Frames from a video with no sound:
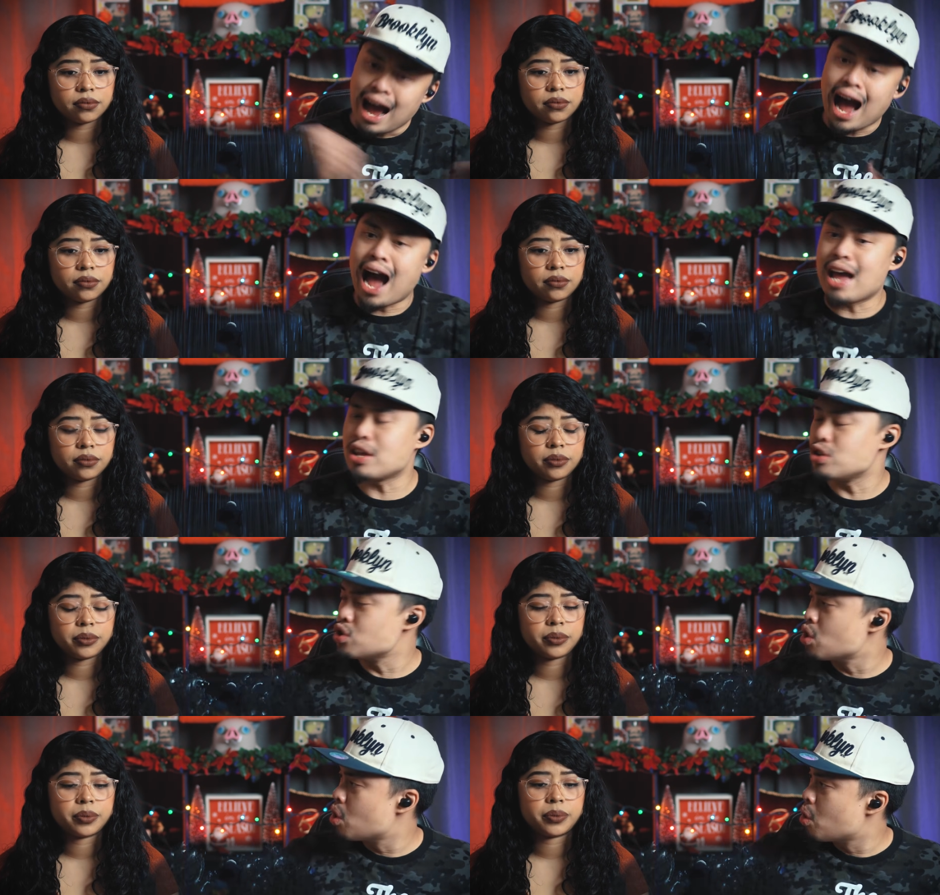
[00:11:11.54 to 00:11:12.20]
Speaker 1: I
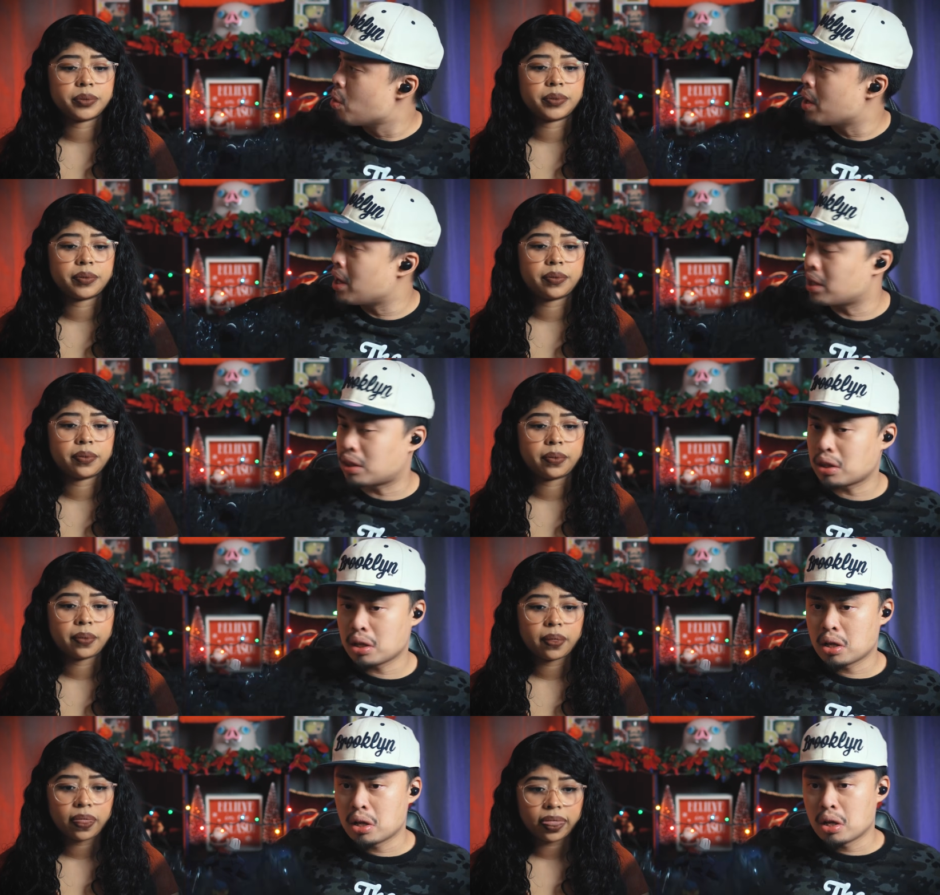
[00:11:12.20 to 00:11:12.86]
knew it.
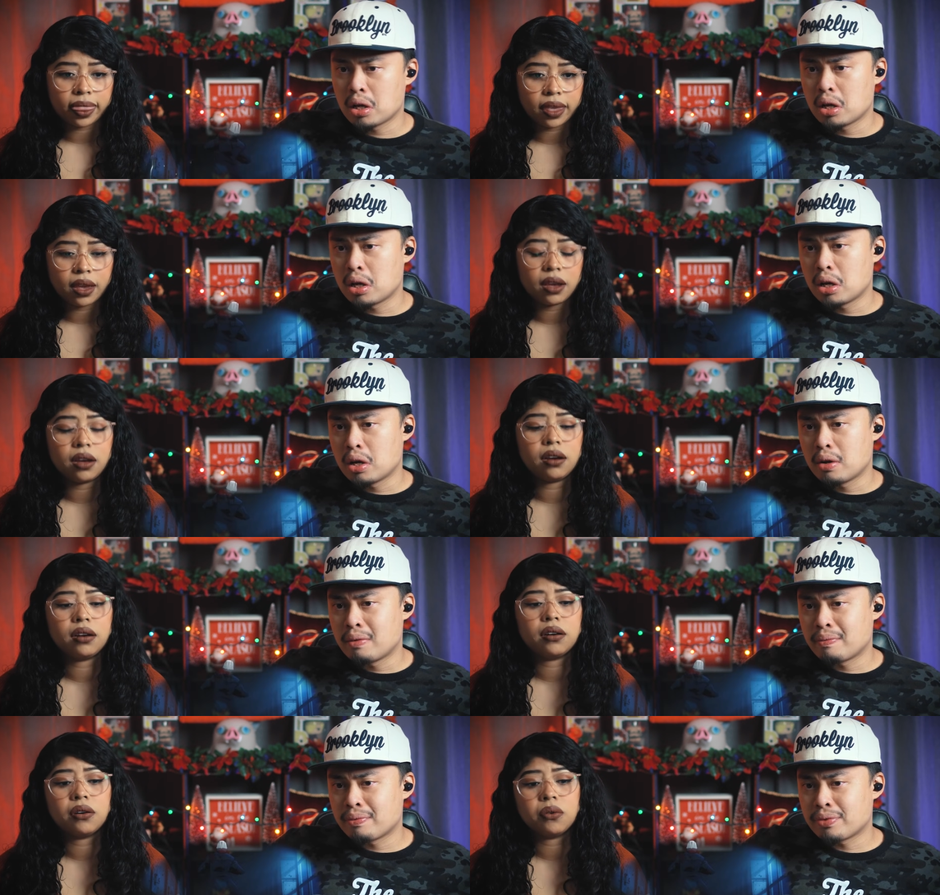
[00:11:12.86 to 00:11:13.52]

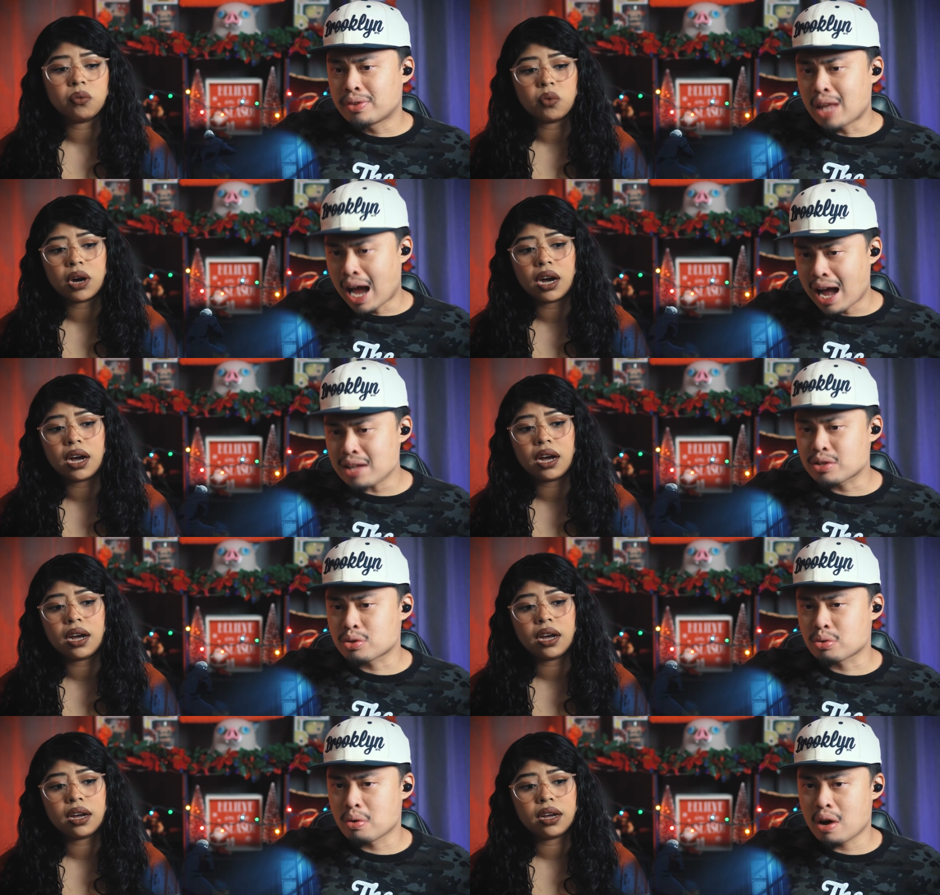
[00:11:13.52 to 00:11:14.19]
Oh,
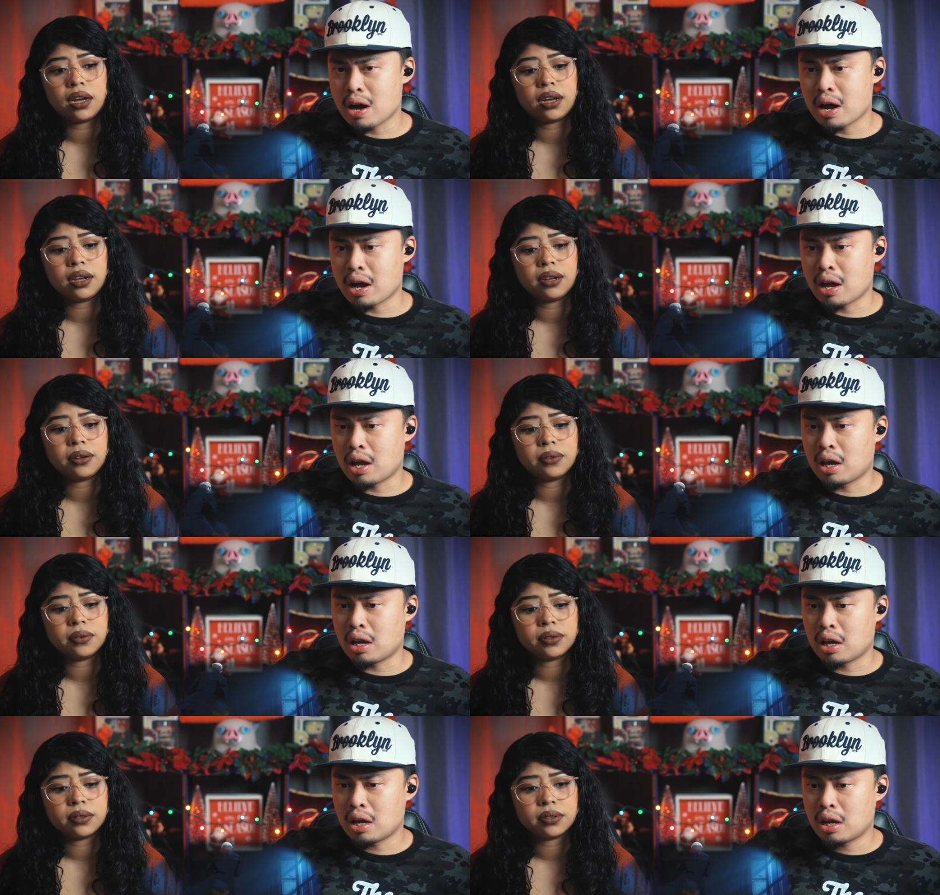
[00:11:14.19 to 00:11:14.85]
That's
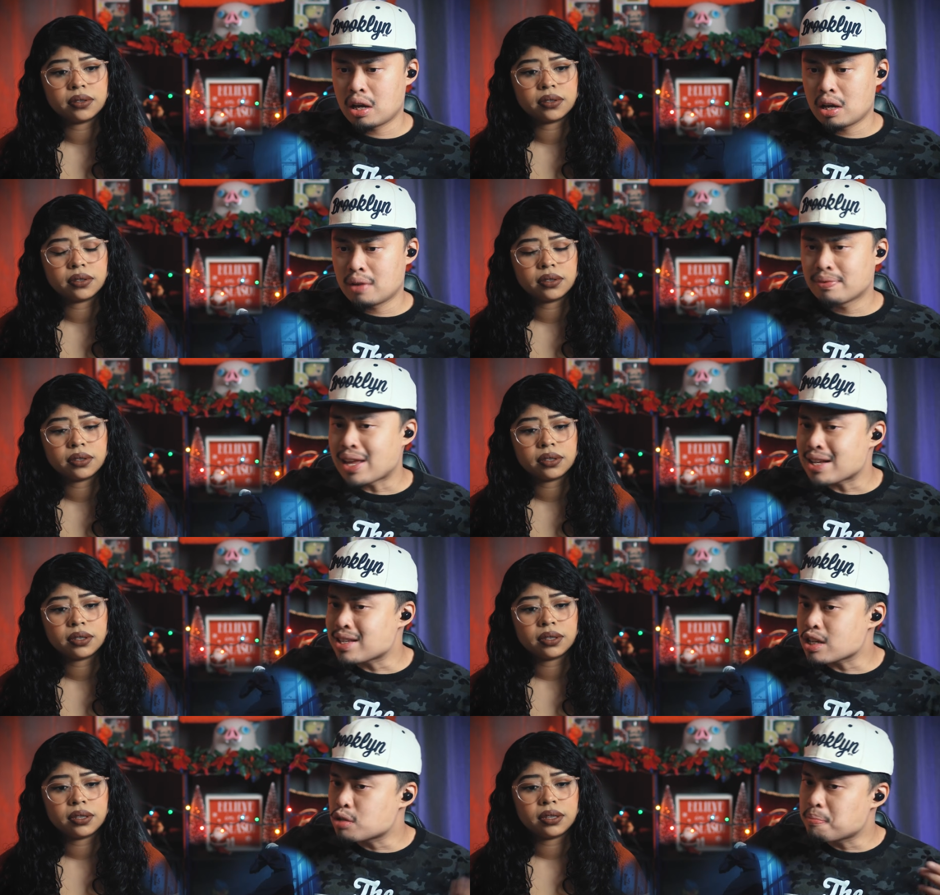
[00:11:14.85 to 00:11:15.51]
why.
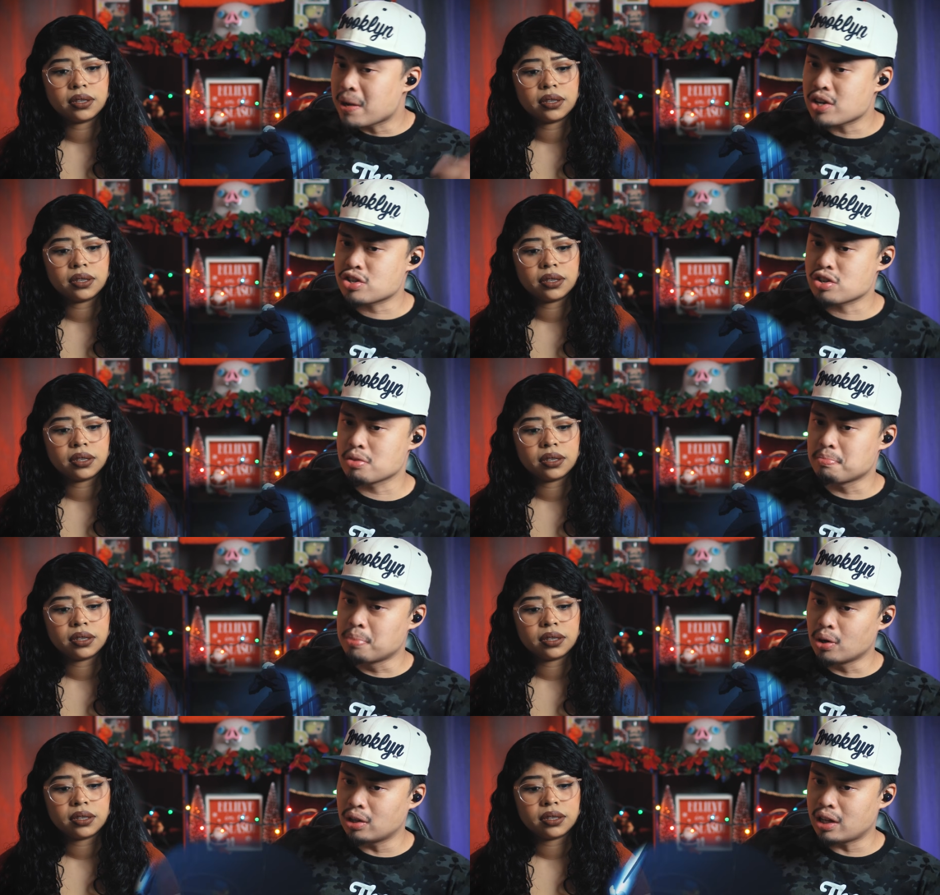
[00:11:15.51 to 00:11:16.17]
That's a special
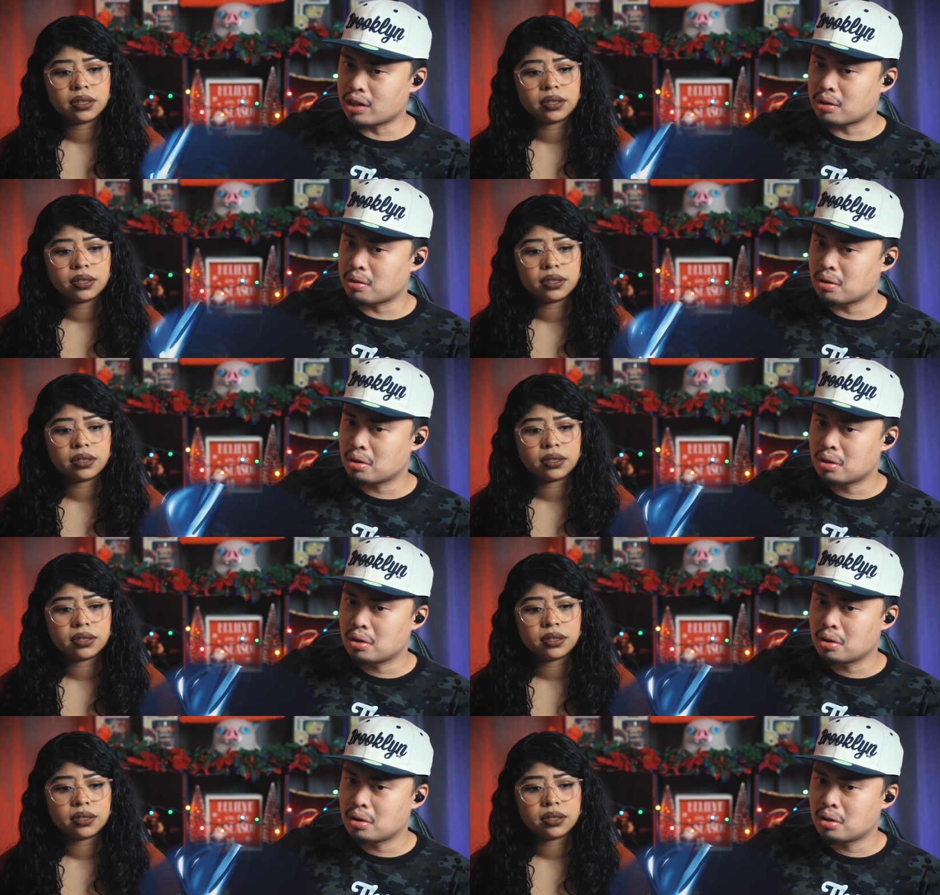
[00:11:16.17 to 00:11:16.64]
bullet